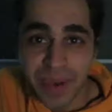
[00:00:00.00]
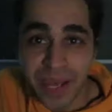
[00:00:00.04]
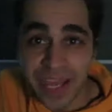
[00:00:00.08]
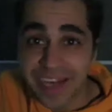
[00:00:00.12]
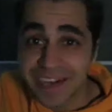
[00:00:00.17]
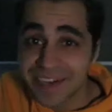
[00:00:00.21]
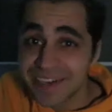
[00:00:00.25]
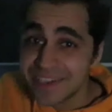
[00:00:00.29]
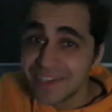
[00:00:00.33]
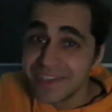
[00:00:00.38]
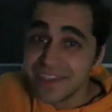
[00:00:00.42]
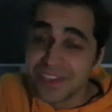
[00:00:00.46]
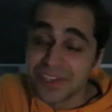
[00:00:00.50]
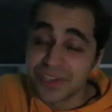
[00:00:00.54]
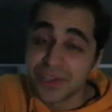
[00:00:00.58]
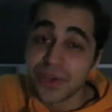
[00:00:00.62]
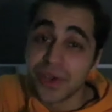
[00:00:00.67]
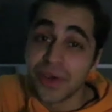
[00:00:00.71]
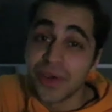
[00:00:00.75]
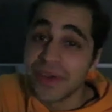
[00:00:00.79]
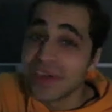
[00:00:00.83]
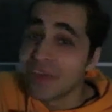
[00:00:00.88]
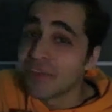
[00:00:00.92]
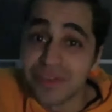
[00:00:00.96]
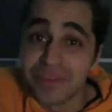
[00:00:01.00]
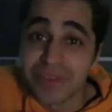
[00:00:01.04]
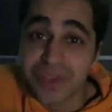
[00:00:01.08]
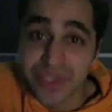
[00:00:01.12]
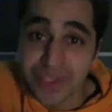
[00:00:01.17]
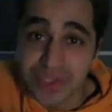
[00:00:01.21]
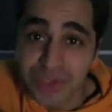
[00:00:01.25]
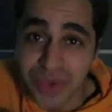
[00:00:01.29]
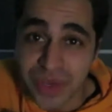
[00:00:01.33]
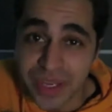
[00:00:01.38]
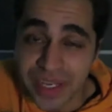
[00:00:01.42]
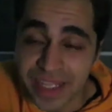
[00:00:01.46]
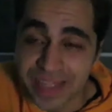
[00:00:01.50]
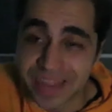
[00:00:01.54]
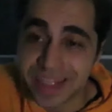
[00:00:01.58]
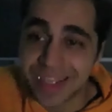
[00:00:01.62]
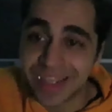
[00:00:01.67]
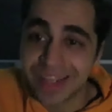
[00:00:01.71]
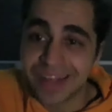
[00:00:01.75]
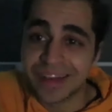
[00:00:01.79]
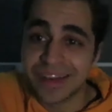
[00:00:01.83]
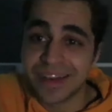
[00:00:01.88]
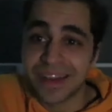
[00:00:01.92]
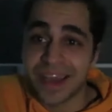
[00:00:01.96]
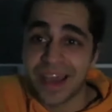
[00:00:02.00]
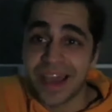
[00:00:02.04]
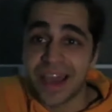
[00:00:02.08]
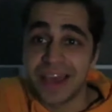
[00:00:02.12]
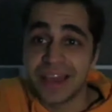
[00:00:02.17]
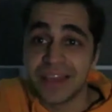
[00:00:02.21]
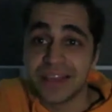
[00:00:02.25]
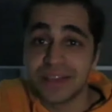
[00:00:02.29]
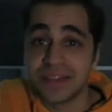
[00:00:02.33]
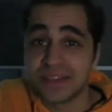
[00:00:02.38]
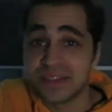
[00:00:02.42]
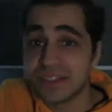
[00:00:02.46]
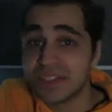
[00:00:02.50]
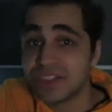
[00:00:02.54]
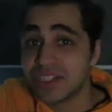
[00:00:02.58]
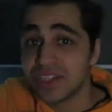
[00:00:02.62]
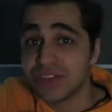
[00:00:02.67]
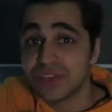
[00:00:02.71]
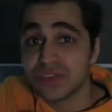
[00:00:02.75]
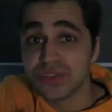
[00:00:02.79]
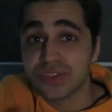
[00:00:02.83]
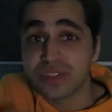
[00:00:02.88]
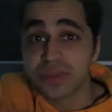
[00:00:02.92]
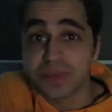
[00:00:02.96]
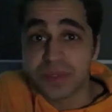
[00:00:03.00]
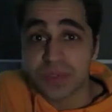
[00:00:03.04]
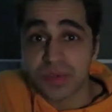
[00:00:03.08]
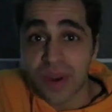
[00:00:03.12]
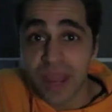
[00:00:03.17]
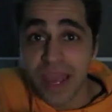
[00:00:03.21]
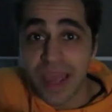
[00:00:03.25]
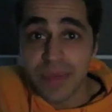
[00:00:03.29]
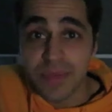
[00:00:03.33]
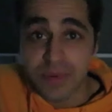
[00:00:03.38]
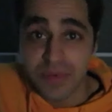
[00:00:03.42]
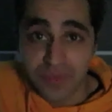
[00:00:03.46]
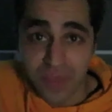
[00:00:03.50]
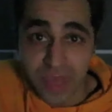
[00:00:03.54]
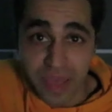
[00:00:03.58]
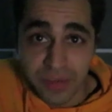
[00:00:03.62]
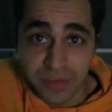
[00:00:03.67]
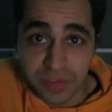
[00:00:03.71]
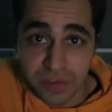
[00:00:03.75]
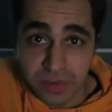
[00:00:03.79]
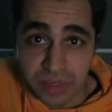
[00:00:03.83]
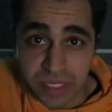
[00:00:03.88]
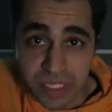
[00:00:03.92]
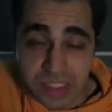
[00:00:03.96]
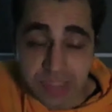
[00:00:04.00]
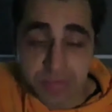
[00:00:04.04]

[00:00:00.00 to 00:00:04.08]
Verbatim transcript: but you know, if you enjoyed it, then I suggest you subscribe if you haven't already